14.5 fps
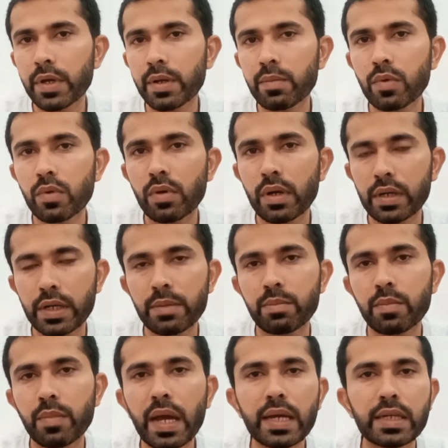People
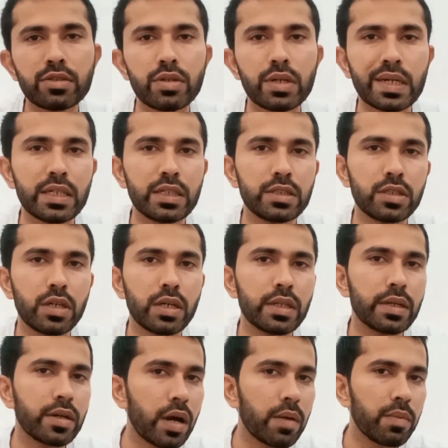tip extra
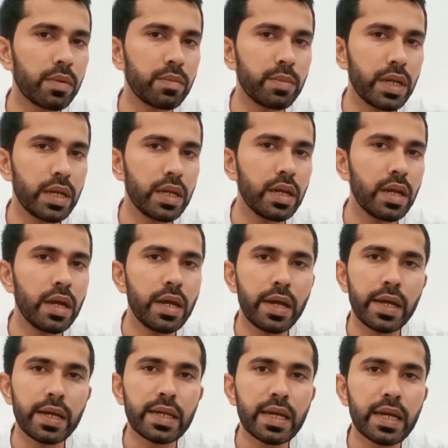cash on top of the
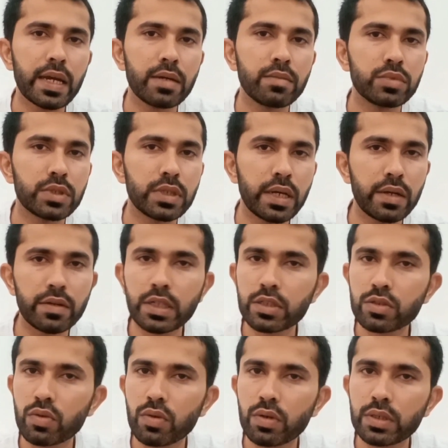bill in cabs,
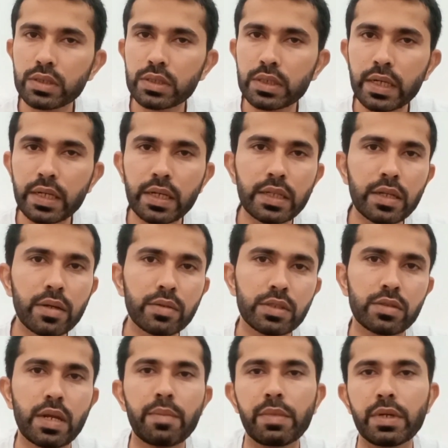restaurants, and
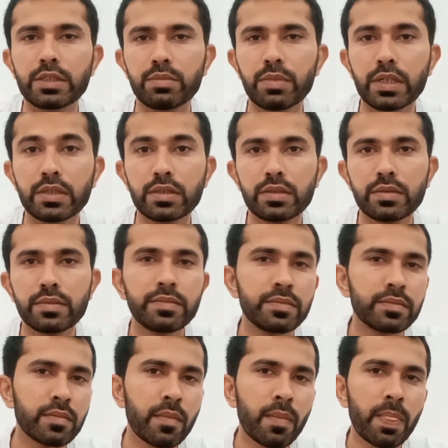other
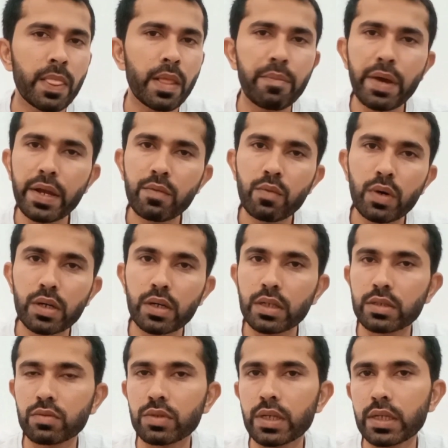establishments. Many
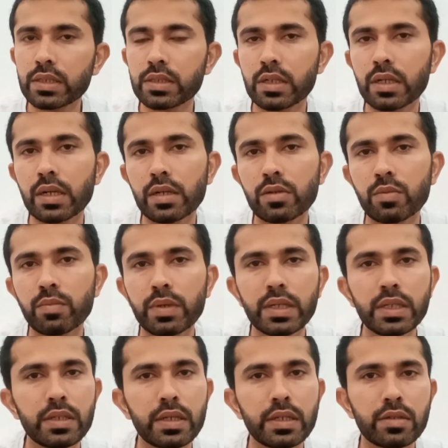workers would struggle to make
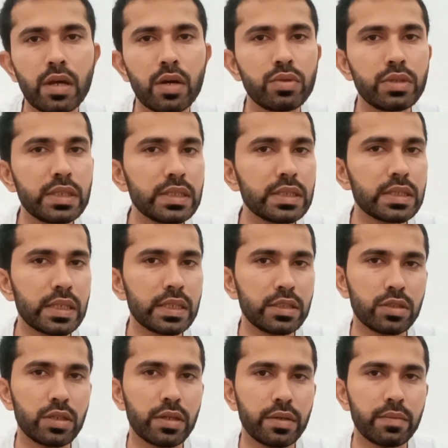ends meet without this
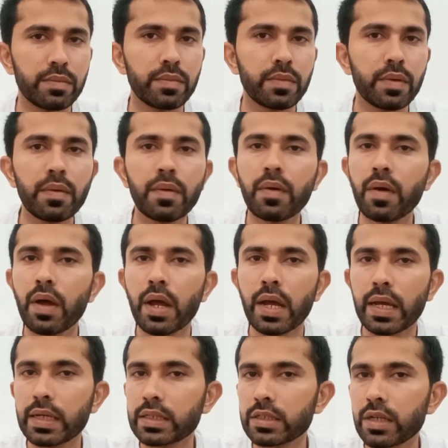additional income.
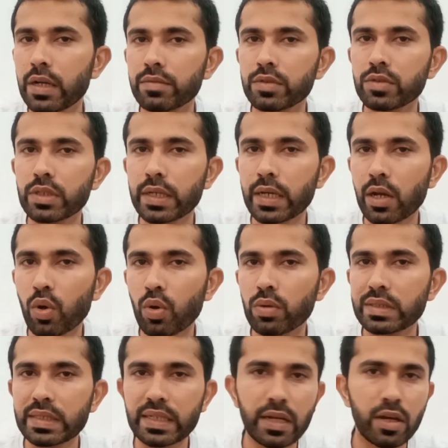Instead of using
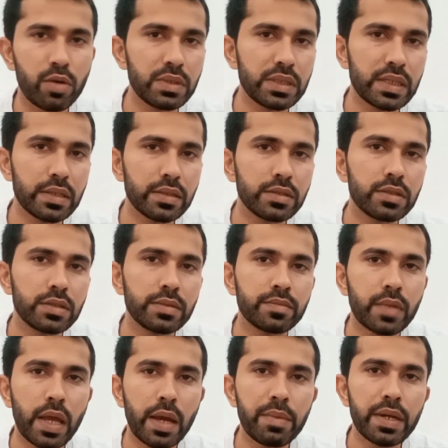kilos and kilometers,
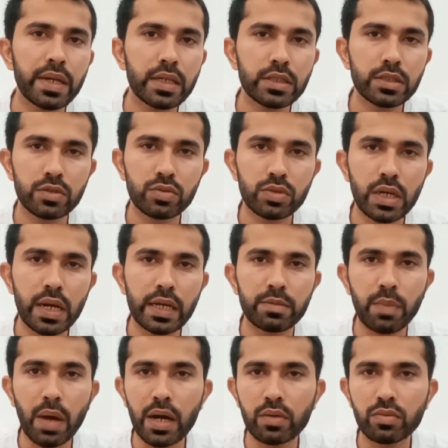Americans
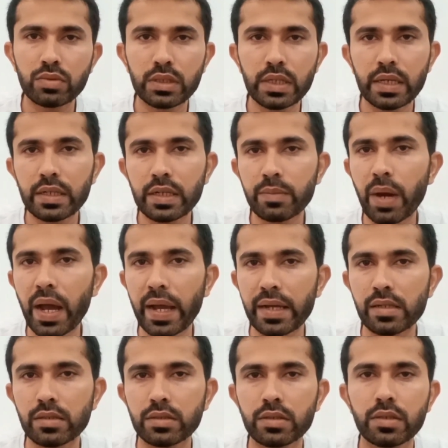utilize pounds and
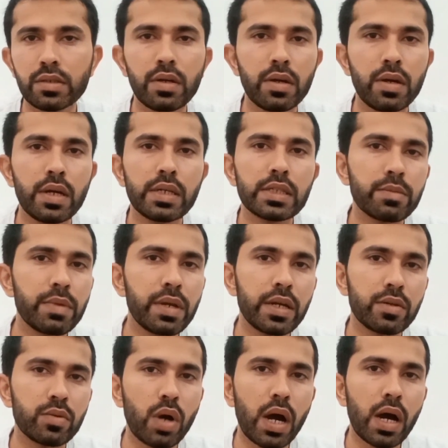miles.
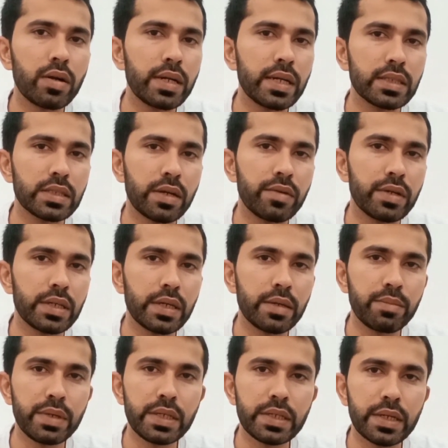Similar to how dates are
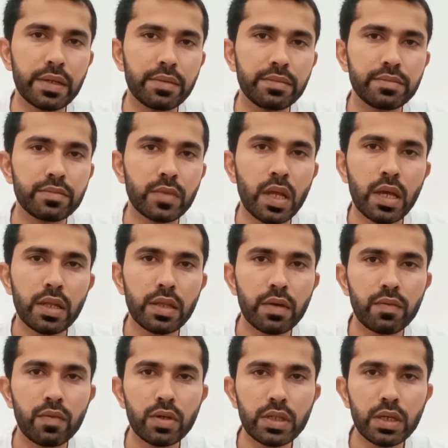written in Britain, the
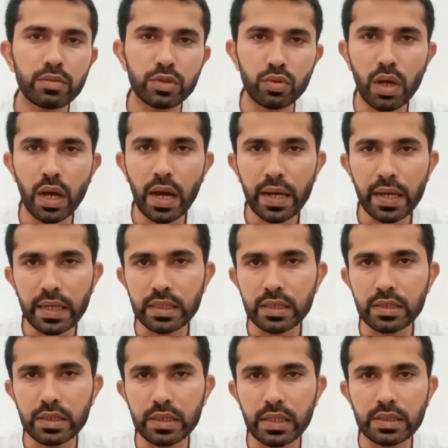4th of July is
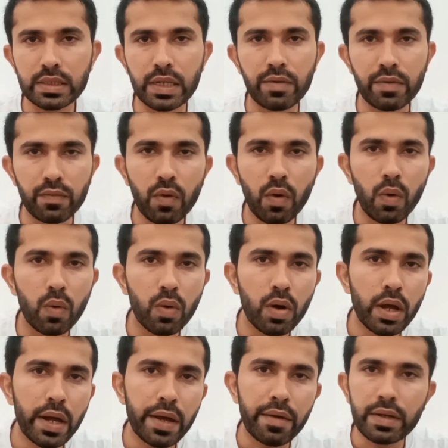written as
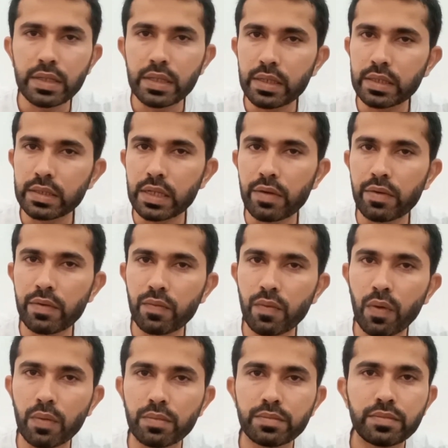7-4 rather than
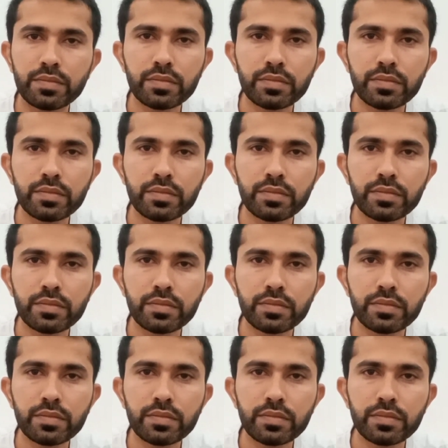4-7.